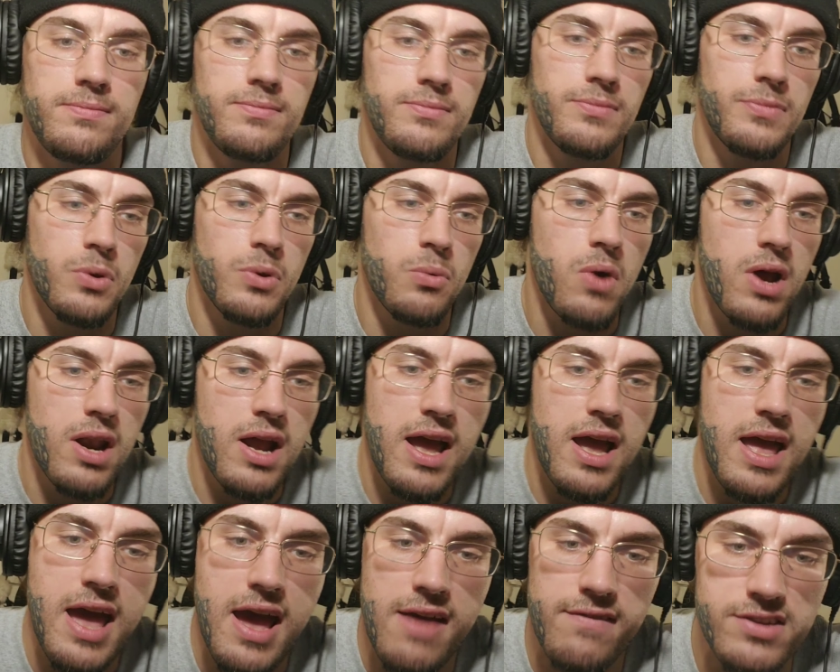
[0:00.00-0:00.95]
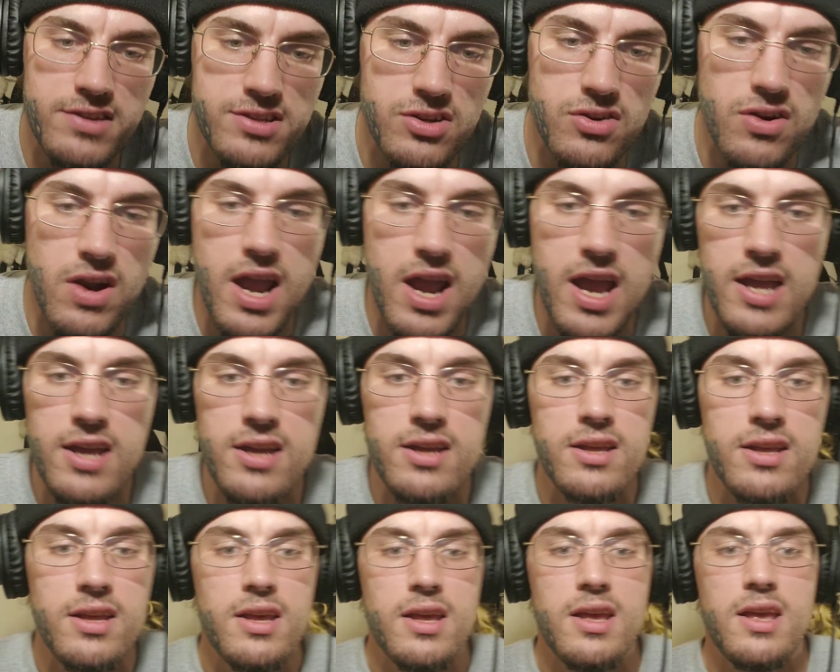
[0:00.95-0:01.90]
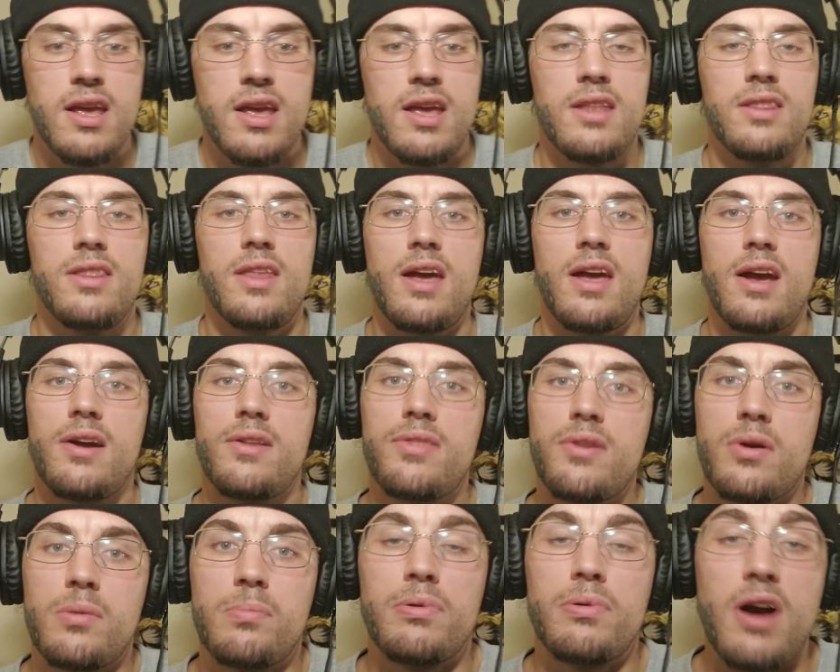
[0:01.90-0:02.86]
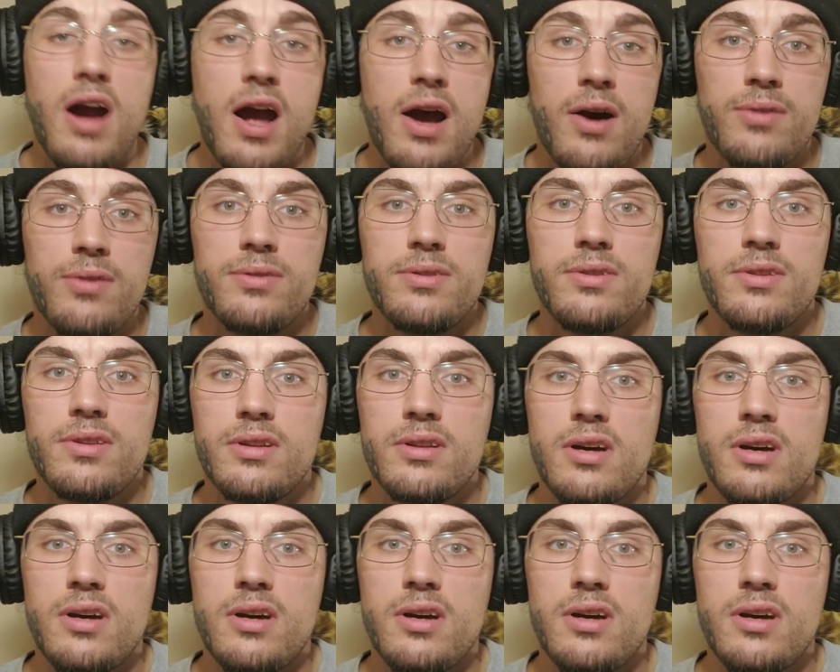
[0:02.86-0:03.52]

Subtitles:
The one I have is gray. In there, they're brown.